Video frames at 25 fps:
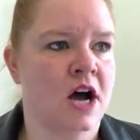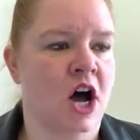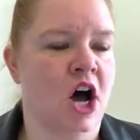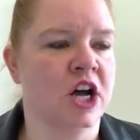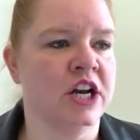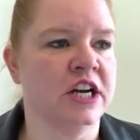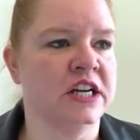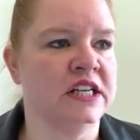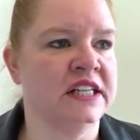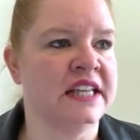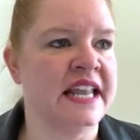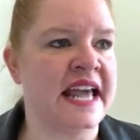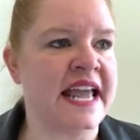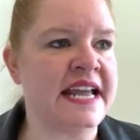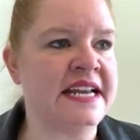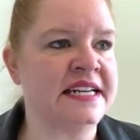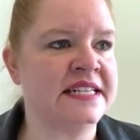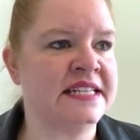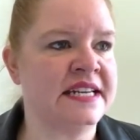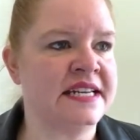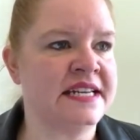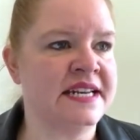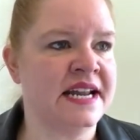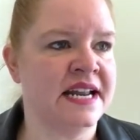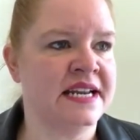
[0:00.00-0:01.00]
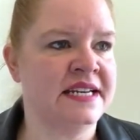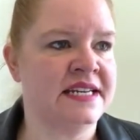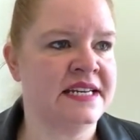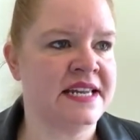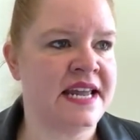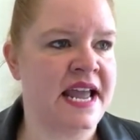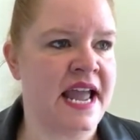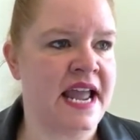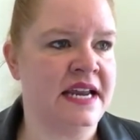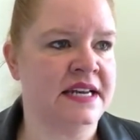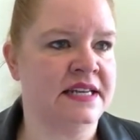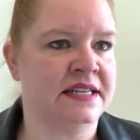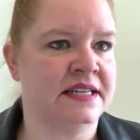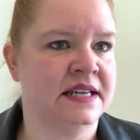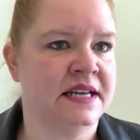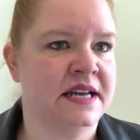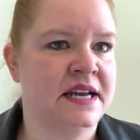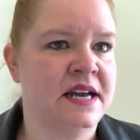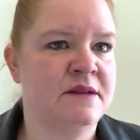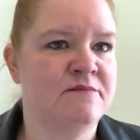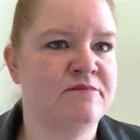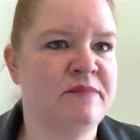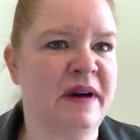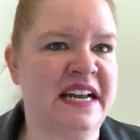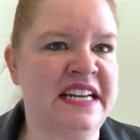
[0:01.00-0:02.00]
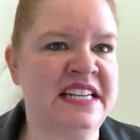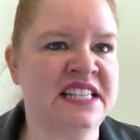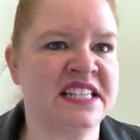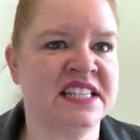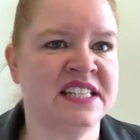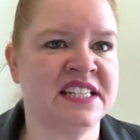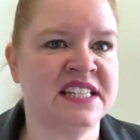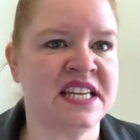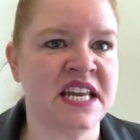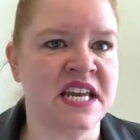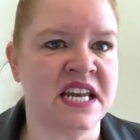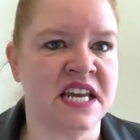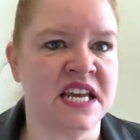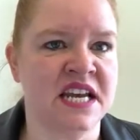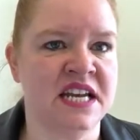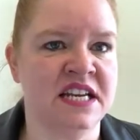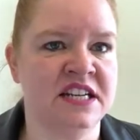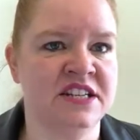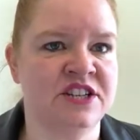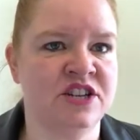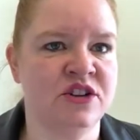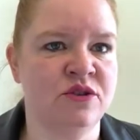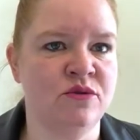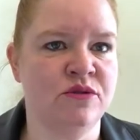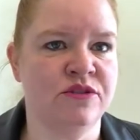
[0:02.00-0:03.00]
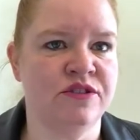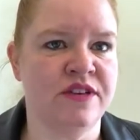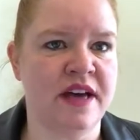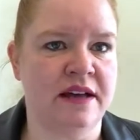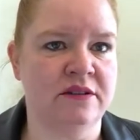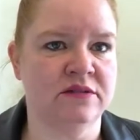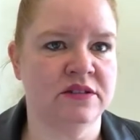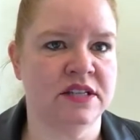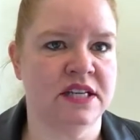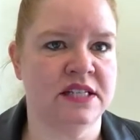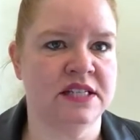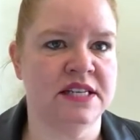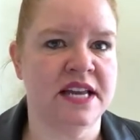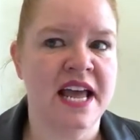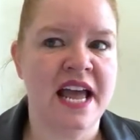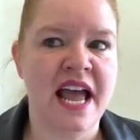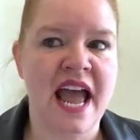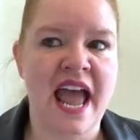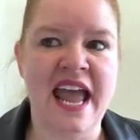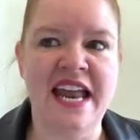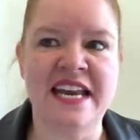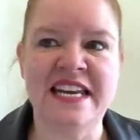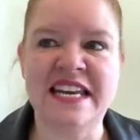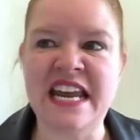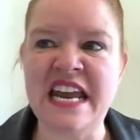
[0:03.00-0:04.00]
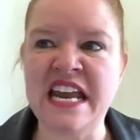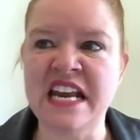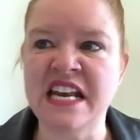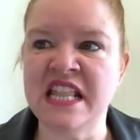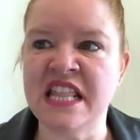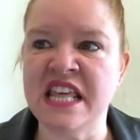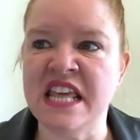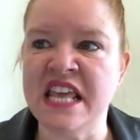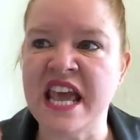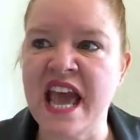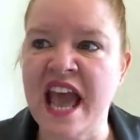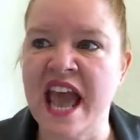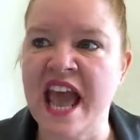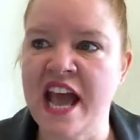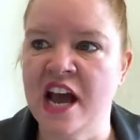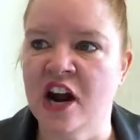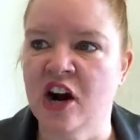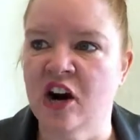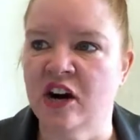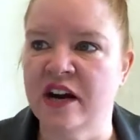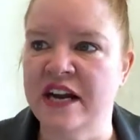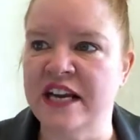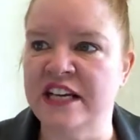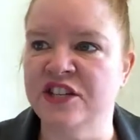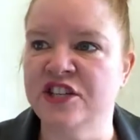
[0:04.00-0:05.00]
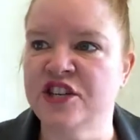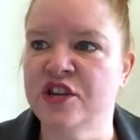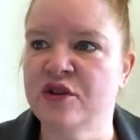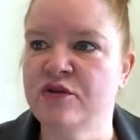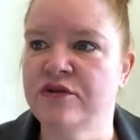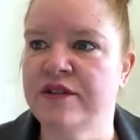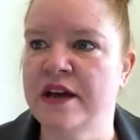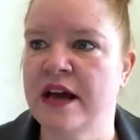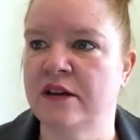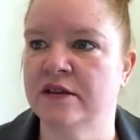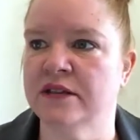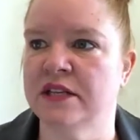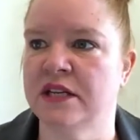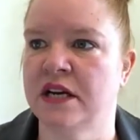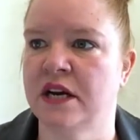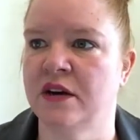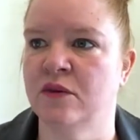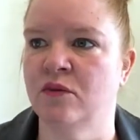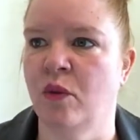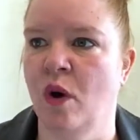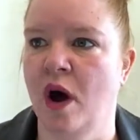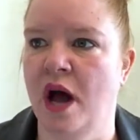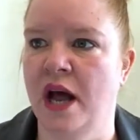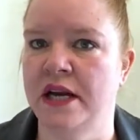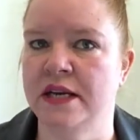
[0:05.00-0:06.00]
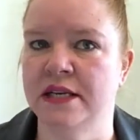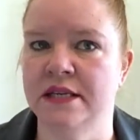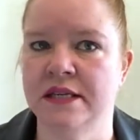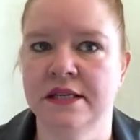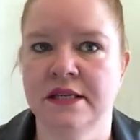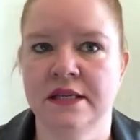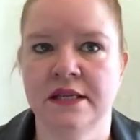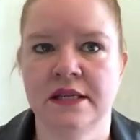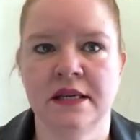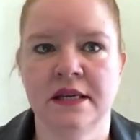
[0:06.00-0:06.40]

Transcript: on land in 98, by sea in 2000, and in the air in 2001.